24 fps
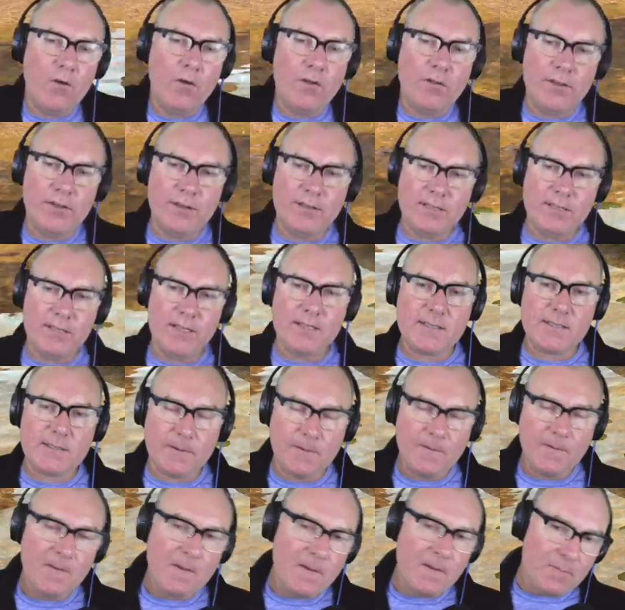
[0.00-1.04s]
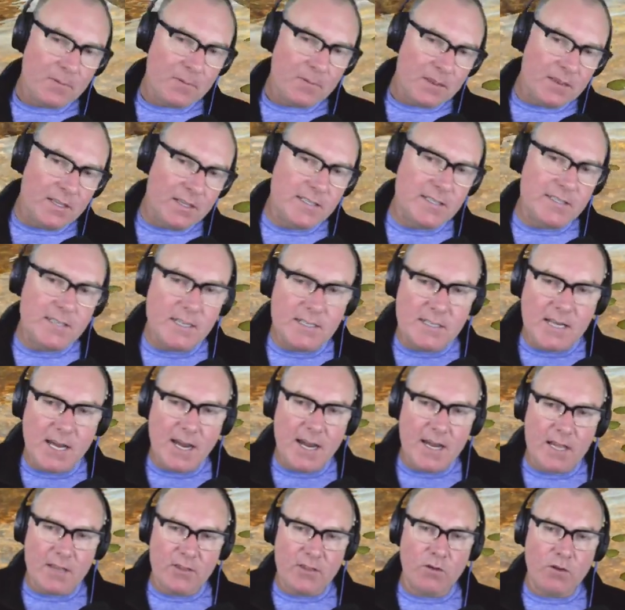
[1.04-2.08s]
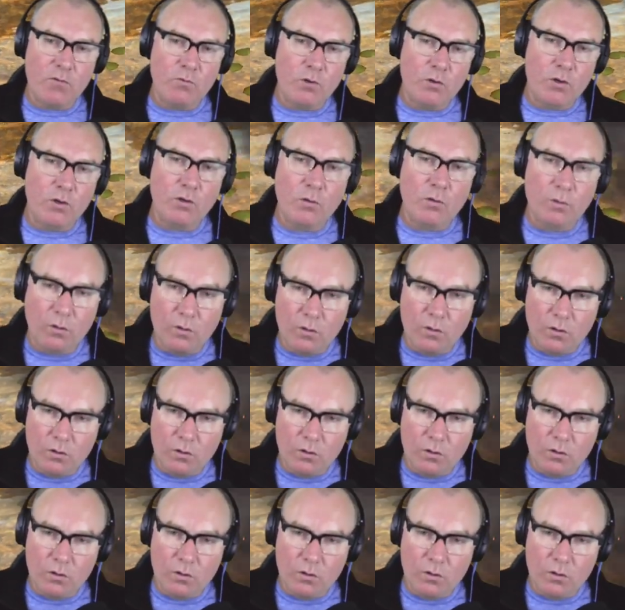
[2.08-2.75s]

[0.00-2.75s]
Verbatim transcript: this is, this is a tank that will